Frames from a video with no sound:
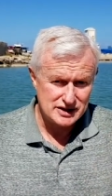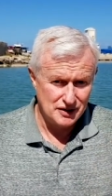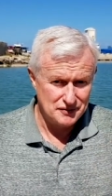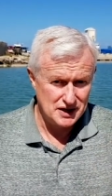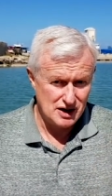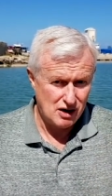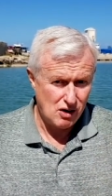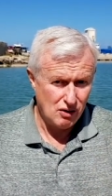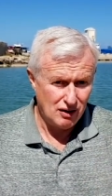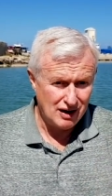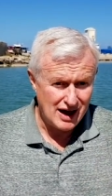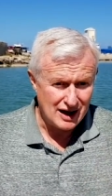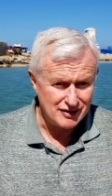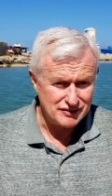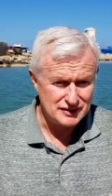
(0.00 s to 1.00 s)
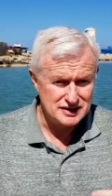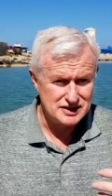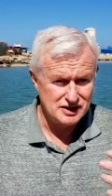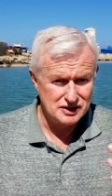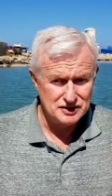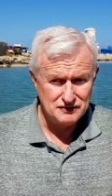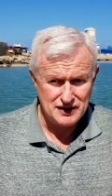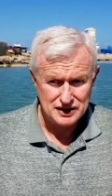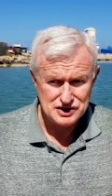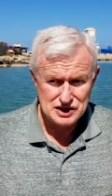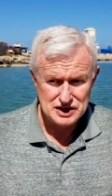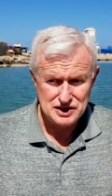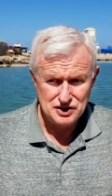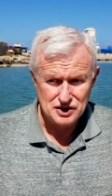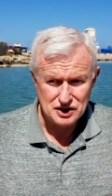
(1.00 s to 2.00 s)
over their whole life until
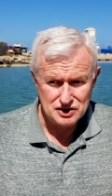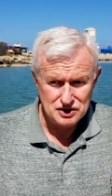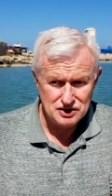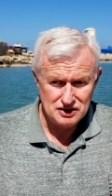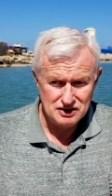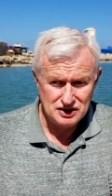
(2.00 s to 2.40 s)
eventually you can